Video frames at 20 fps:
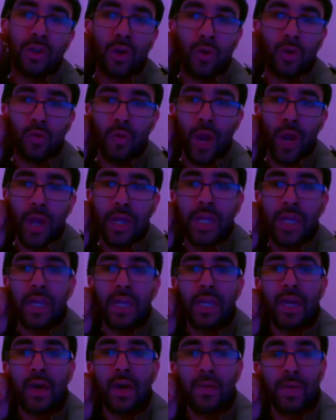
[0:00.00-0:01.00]

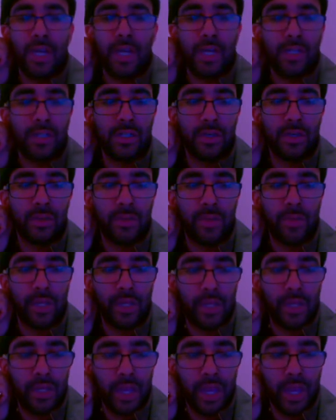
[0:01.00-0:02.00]
already coming into
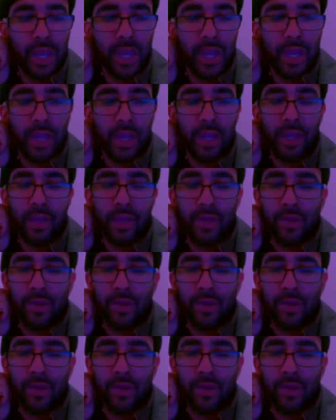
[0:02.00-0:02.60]
play,